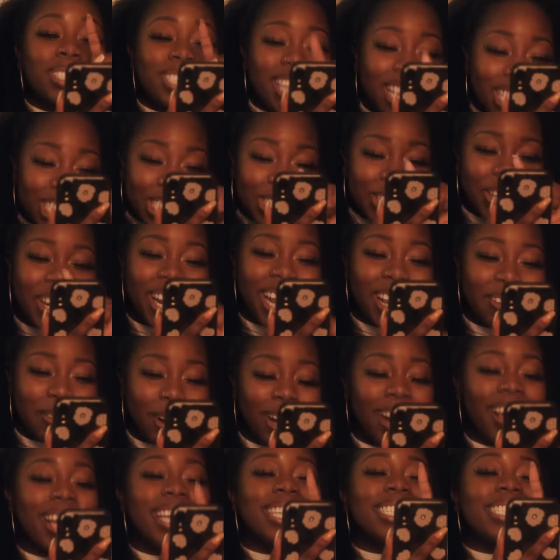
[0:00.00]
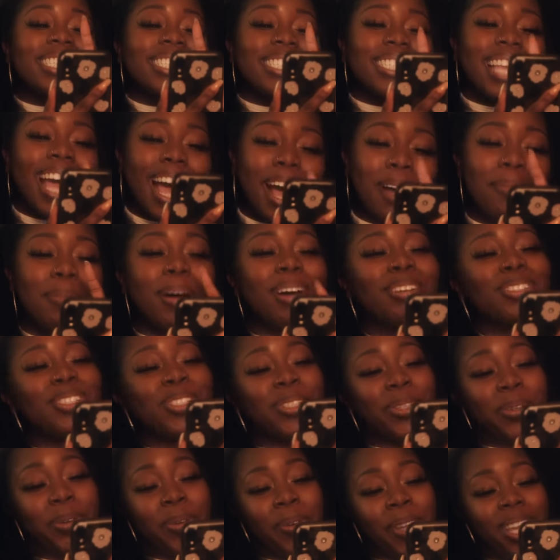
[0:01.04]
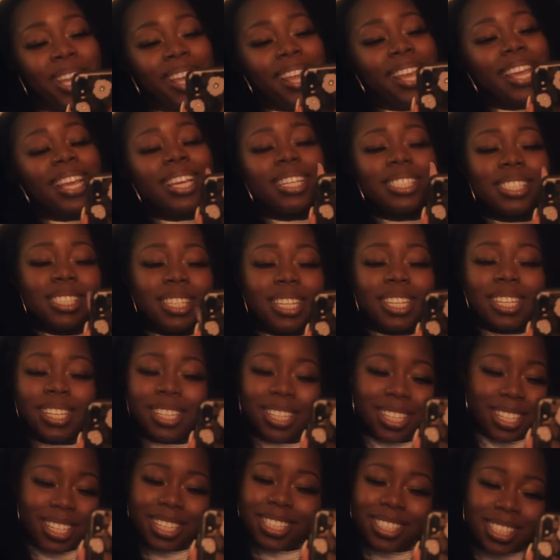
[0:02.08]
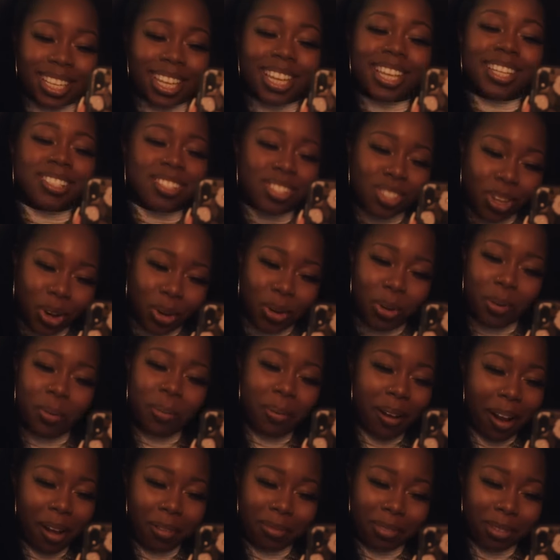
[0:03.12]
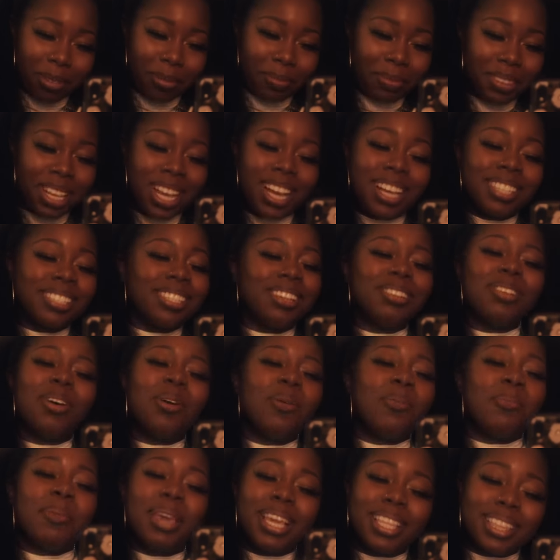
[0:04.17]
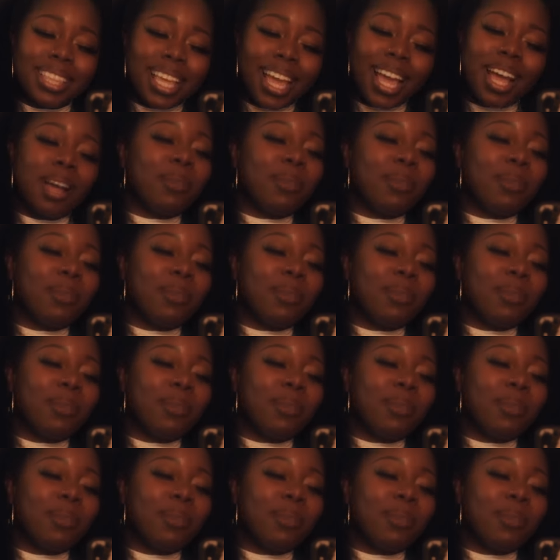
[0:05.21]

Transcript: Because a friendship with a man satisfies some desires in a woman, like